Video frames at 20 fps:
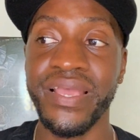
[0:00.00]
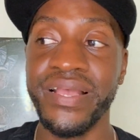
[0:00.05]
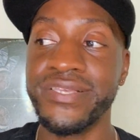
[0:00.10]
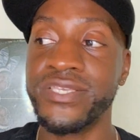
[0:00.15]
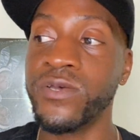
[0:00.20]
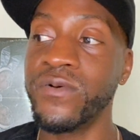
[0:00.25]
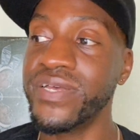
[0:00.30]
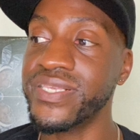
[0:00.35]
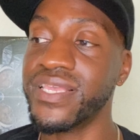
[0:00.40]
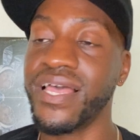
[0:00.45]

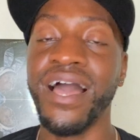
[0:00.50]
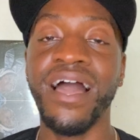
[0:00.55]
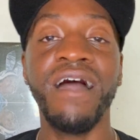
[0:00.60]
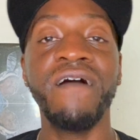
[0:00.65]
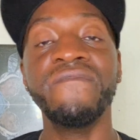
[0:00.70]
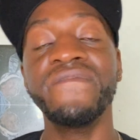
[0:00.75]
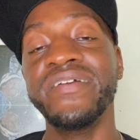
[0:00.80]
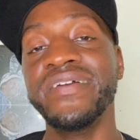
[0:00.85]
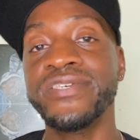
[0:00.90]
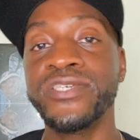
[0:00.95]
So it's
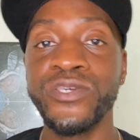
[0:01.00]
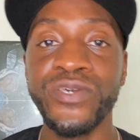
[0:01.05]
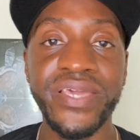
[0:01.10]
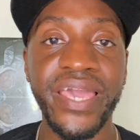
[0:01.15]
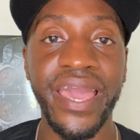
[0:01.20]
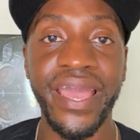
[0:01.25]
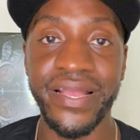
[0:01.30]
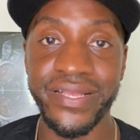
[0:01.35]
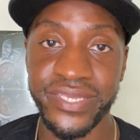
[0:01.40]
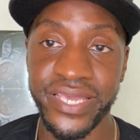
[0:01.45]
obvious you
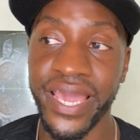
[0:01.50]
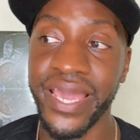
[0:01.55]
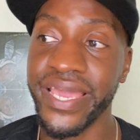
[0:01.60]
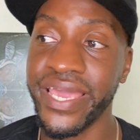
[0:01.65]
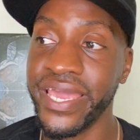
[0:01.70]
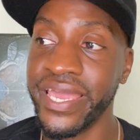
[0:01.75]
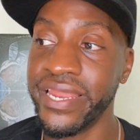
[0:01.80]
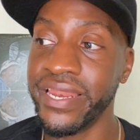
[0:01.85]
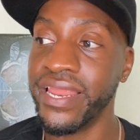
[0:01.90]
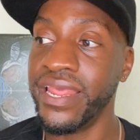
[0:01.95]
can't take
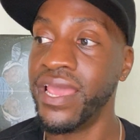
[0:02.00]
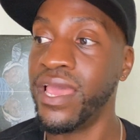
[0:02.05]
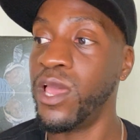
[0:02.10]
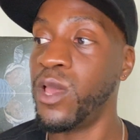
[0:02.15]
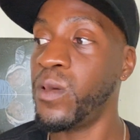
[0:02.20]
it.